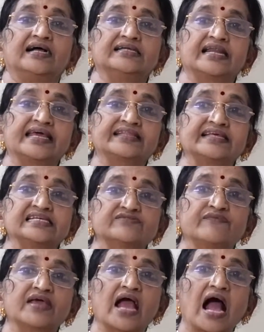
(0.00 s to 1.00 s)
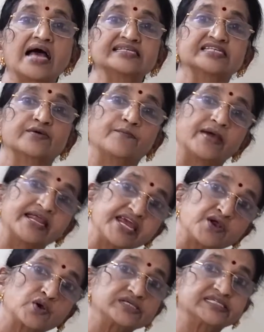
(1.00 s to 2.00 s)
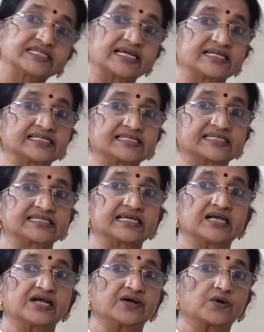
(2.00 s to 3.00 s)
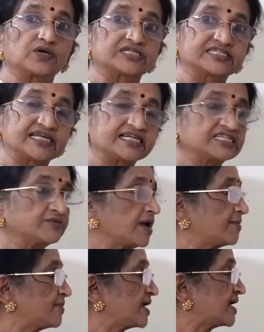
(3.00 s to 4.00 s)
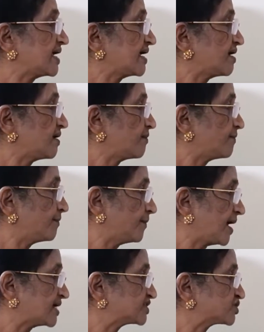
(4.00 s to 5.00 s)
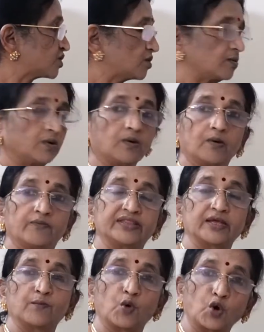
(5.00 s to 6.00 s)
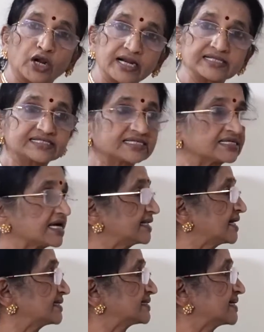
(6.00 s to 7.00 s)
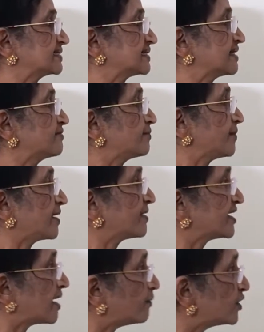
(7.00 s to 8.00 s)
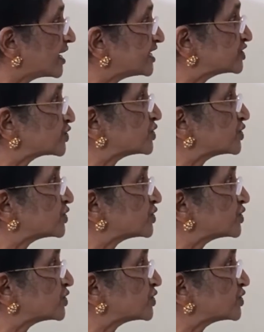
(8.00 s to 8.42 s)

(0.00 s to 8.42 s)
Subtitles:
Like this we ask many questions. Questions may be based on with the models, and as I said, maybe WH